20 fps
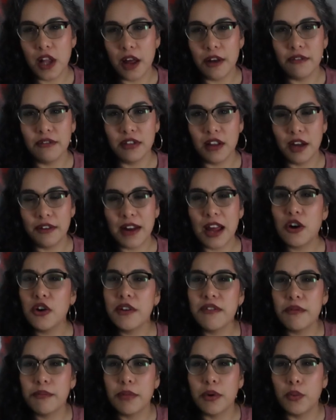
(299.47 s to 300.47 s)
love, love. I don't
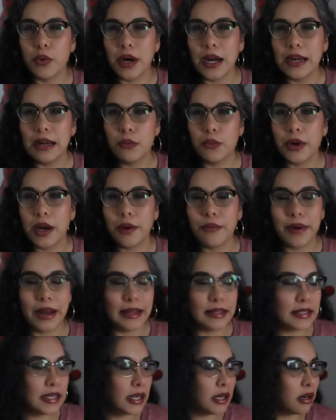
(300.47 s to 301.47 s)
even remember what, what I
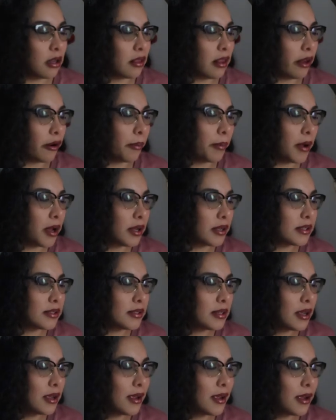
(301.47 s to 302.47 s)
ranked it on
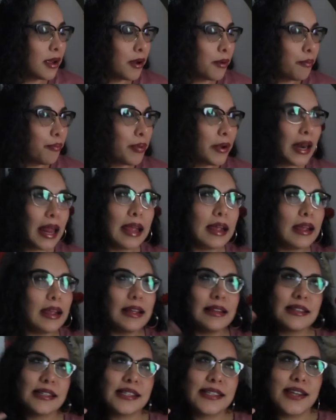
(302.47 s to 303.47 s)
Letterboxd, But like,
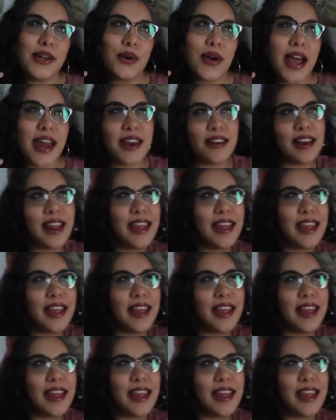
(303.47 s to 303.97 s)
it's still kind of